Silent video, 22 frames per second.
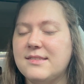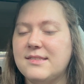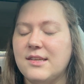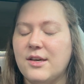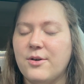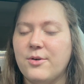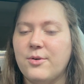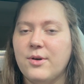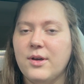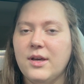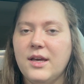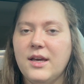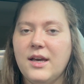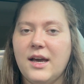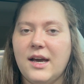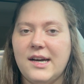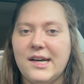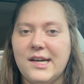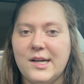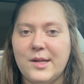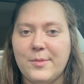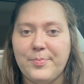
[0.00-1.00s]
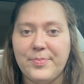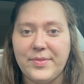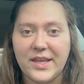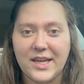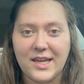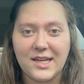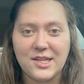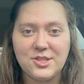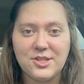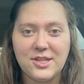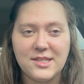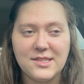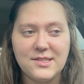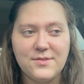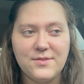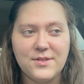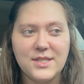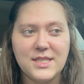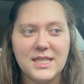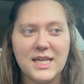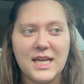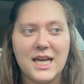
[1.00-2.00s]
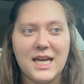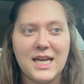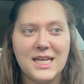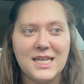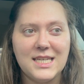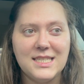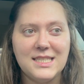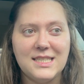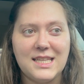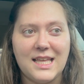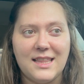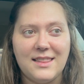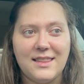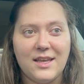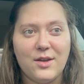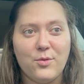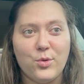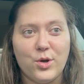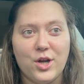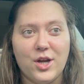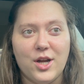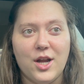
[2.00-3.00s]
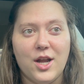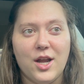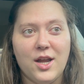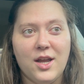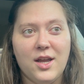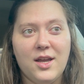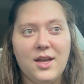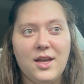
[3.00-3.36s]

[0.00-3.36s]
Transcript: So they got transferred to us and they were